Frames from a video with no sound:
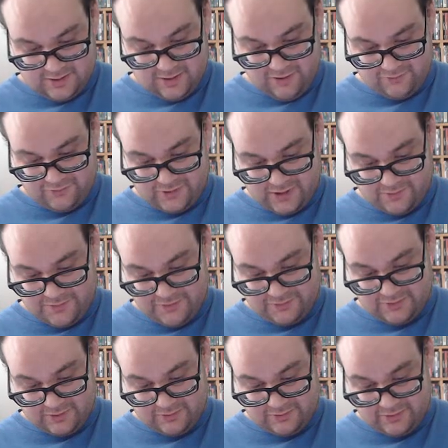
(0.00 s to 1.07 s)
Hopefully I'll be
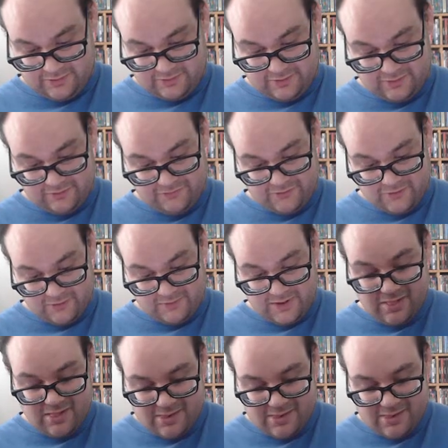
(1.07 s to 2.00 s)
reviewing the third film.